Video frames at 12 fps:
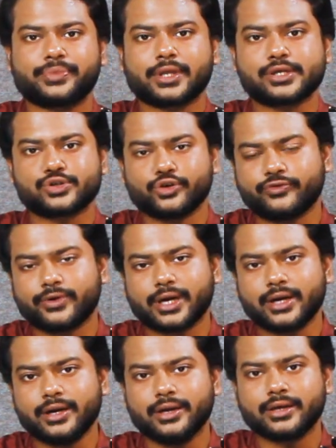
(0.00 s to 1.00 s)
So
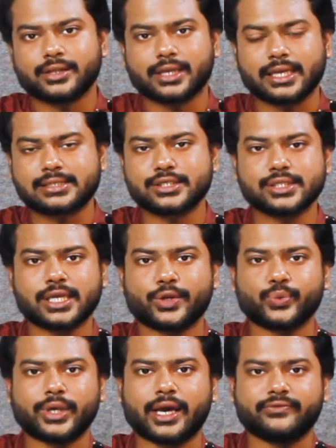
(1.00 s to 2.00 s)
far, the lessons
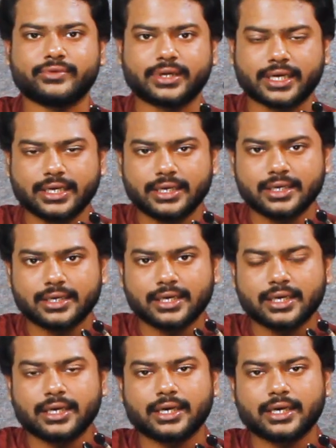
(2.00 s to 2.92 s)
that we have learned